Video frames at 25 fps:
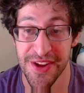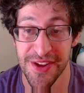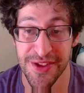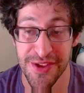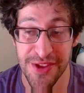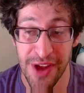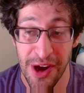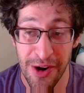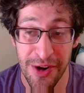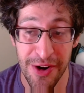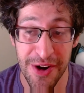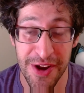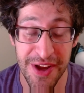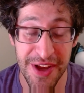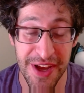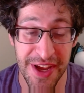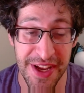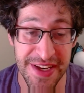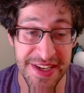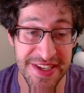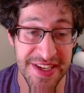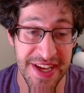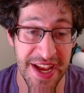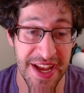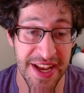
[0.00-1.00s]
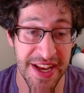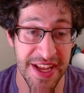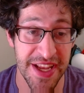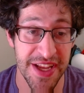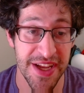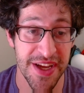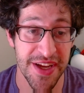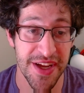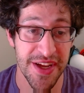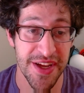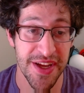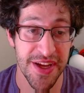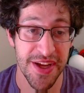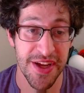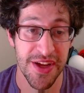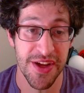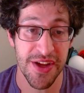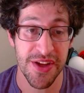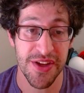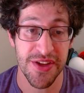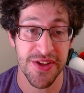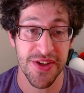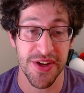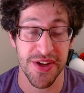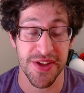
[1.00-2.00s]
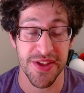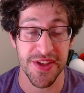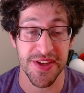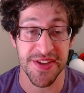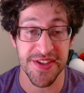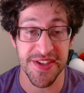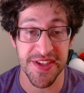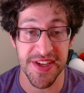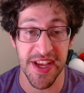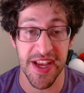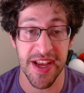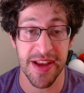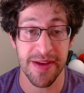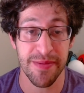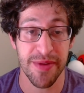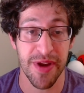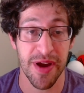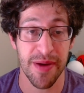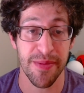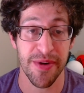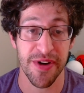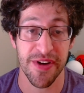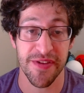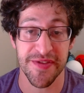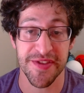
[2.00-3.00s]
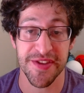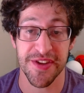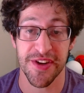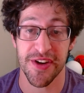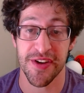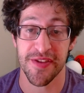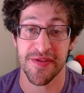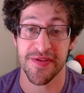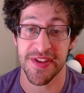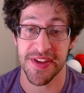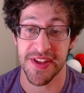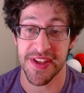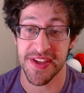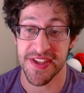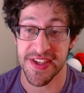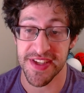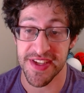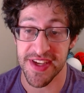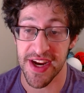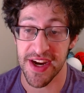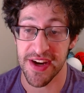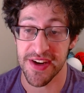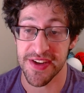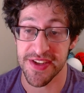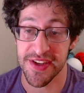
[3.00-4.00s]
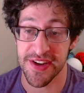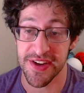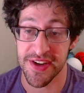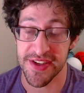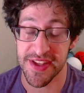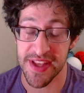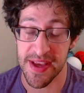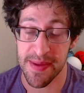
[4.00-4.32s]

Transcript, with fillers: Laura and Danny took the same number of serves in this entire series.